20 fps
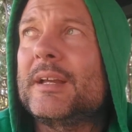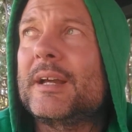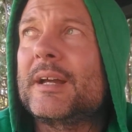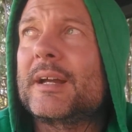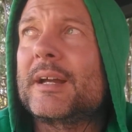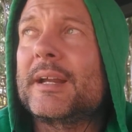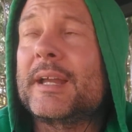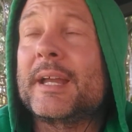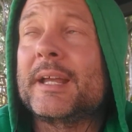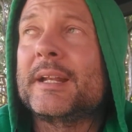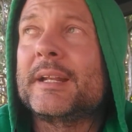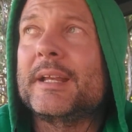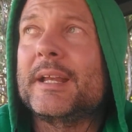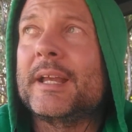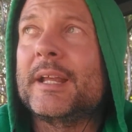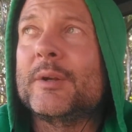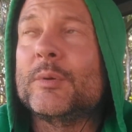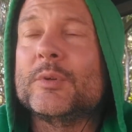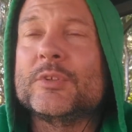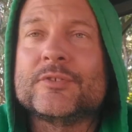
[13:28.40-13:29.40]
And
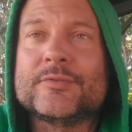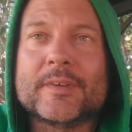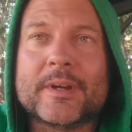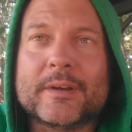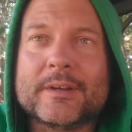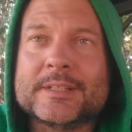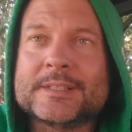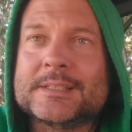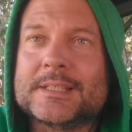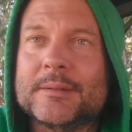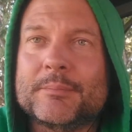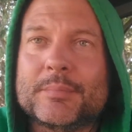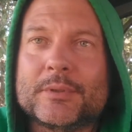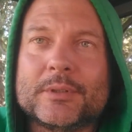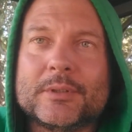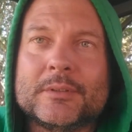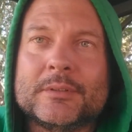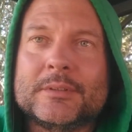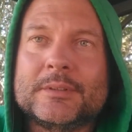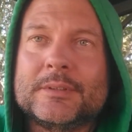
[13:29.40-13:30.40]
it was very
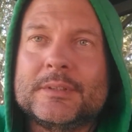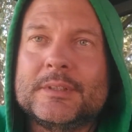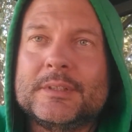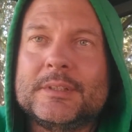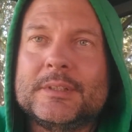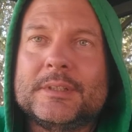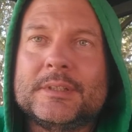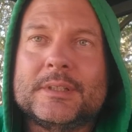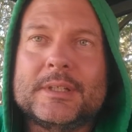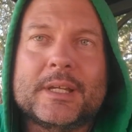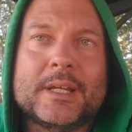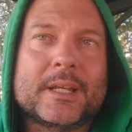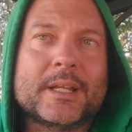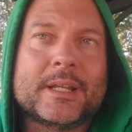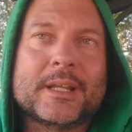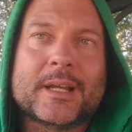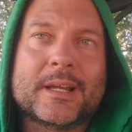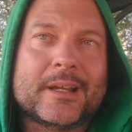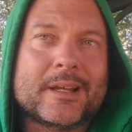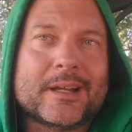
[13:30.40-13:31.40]
simple,
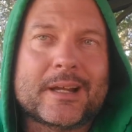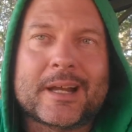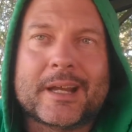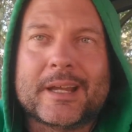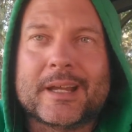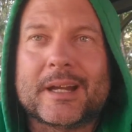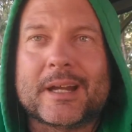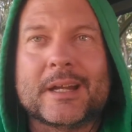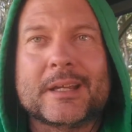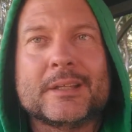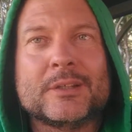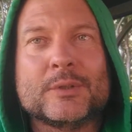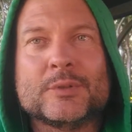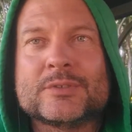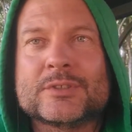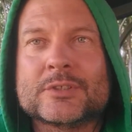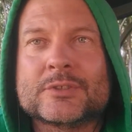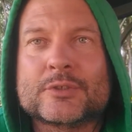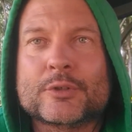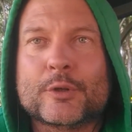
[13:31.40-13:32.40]
and I use
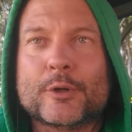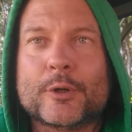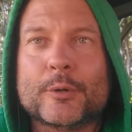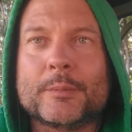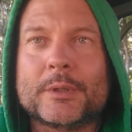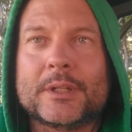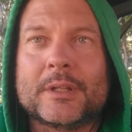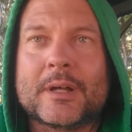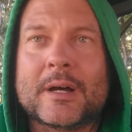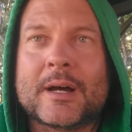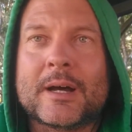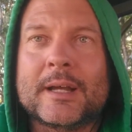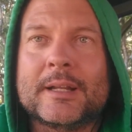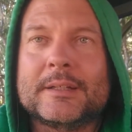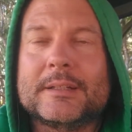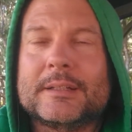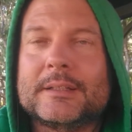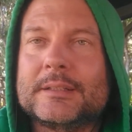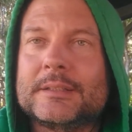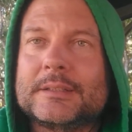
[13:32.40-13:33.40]
this term a lot.
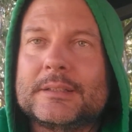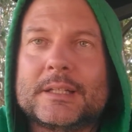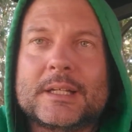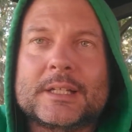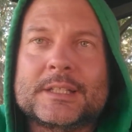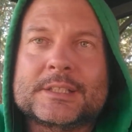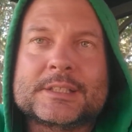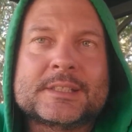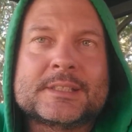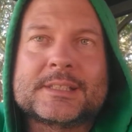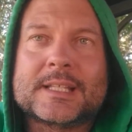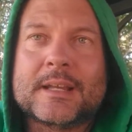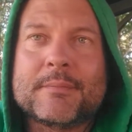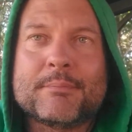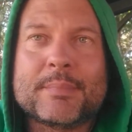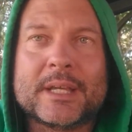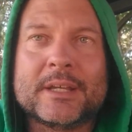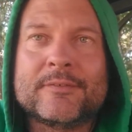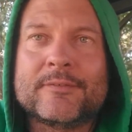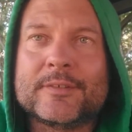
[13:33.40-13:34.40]
I just say
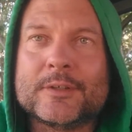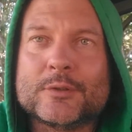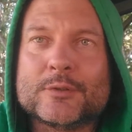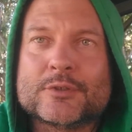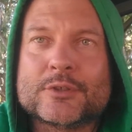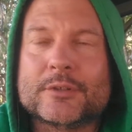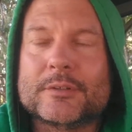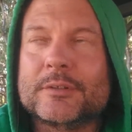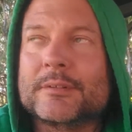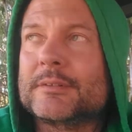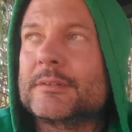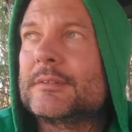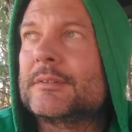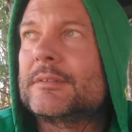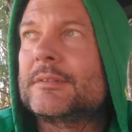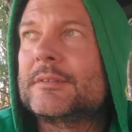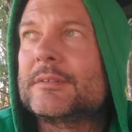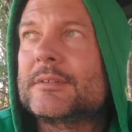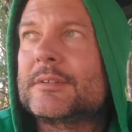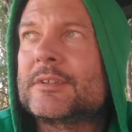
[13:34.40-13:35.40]
big future.
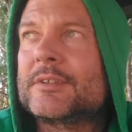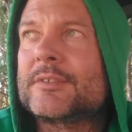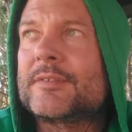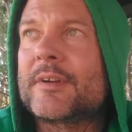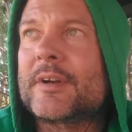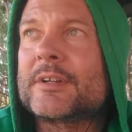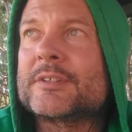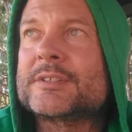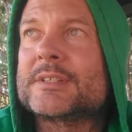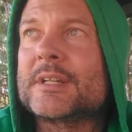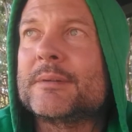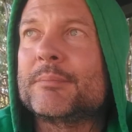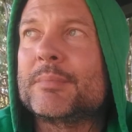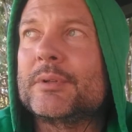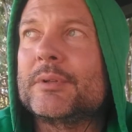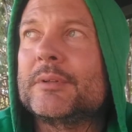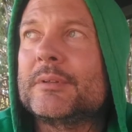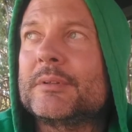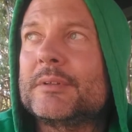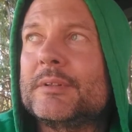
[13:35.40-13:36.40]
It's very
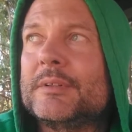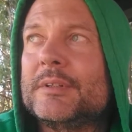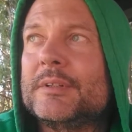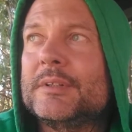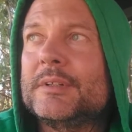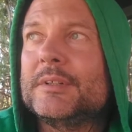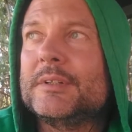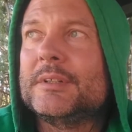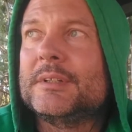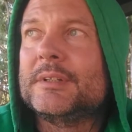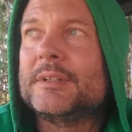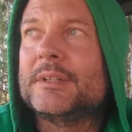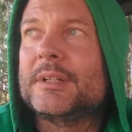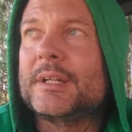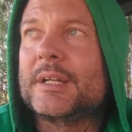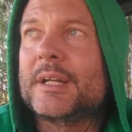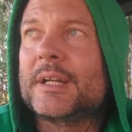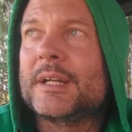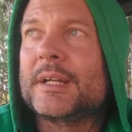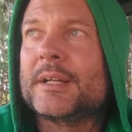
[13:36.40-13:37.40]
simple.
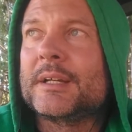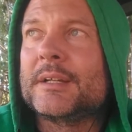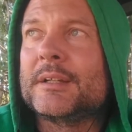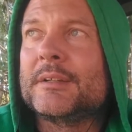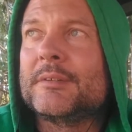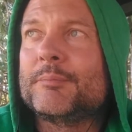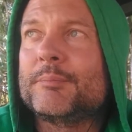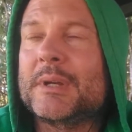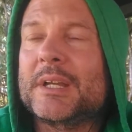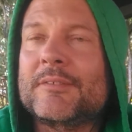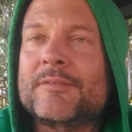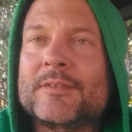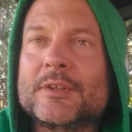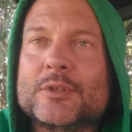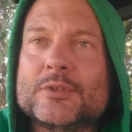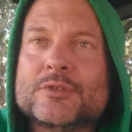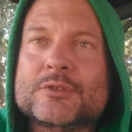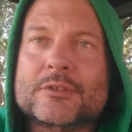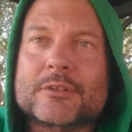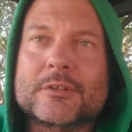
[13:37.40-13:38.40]
And big
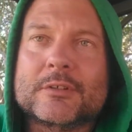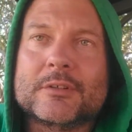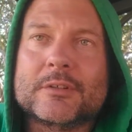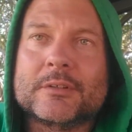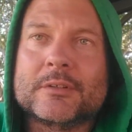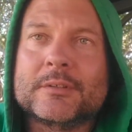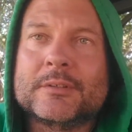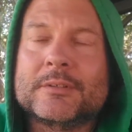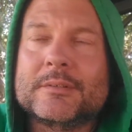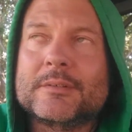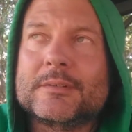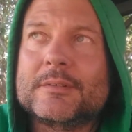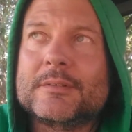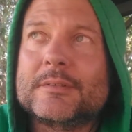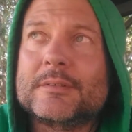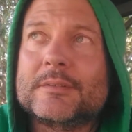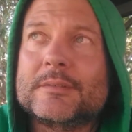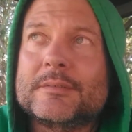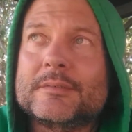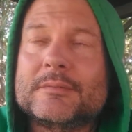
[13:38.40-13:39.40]
future,
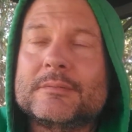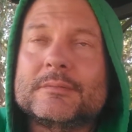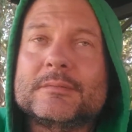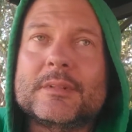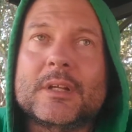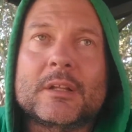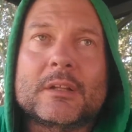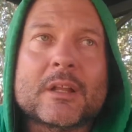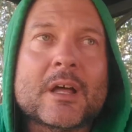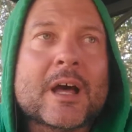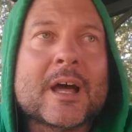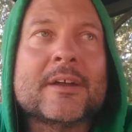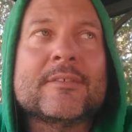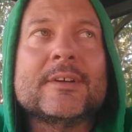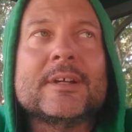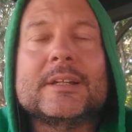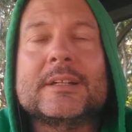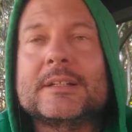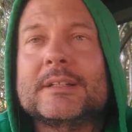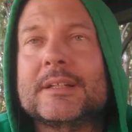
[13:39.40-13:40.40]
a lot of
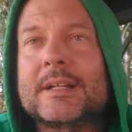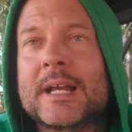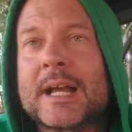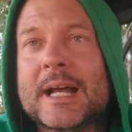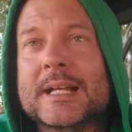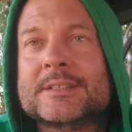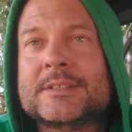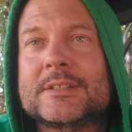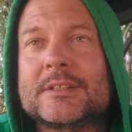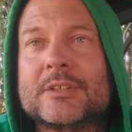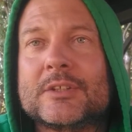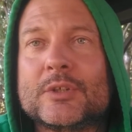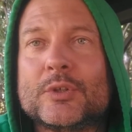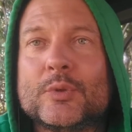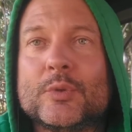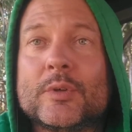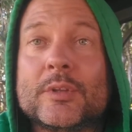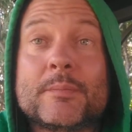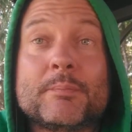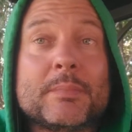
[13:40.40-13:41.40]
it has to do
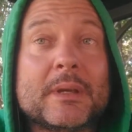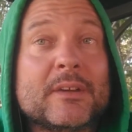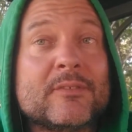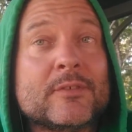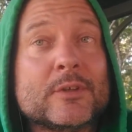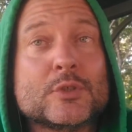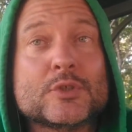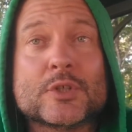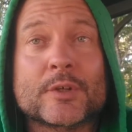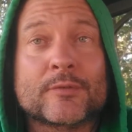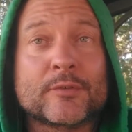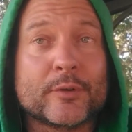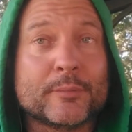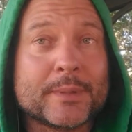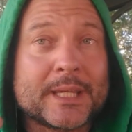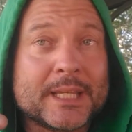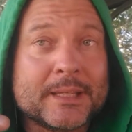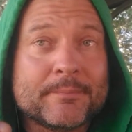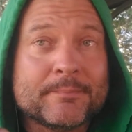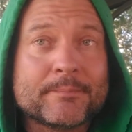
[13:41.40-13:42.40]
with big future for
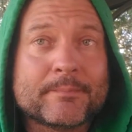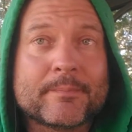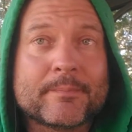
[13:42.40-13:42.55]
me.